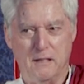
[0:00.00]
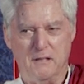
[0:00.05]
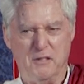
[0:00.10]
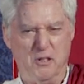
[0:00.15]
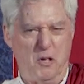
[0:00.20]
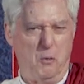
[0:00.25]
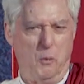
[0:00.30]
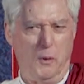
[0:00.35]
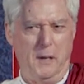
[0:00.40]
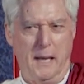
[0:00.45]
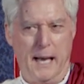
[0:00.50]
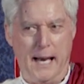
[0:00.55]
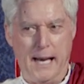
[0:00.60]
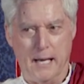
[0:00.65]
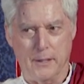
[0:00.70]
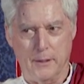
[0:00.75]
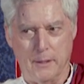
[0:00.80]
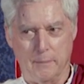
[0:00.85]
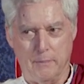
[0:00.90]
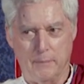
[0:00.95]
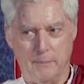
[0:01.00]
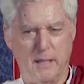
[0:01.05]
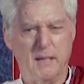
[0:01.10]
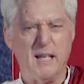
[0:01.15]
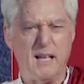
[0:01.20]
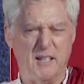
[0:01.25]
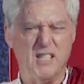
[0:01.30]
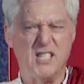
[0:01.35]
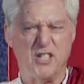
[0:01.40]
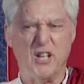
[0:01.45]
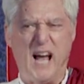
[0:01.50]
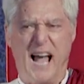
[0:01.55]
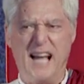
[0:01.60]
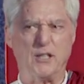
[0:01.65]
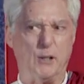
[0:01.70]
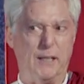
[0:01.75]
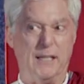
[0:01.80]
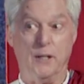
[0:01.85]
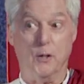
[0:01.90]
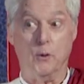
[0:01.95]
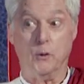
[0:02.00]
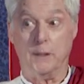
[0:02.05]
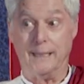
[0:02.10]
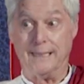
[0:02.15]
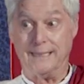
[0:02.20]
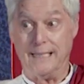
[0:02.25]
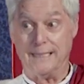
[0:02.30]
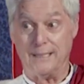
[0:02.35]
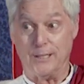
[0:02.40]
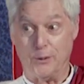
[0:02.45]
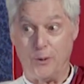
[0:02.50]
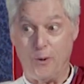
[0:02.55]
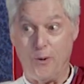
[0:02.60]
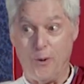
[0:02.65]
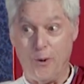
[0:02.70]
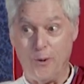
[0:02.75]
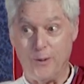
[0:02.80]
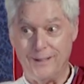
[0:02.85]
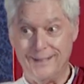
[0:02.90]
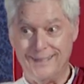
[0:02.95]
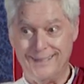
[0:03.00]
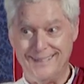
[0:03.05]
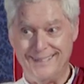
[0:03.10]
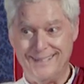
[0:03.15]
Don't rely on them, but they just actually don't exist at all.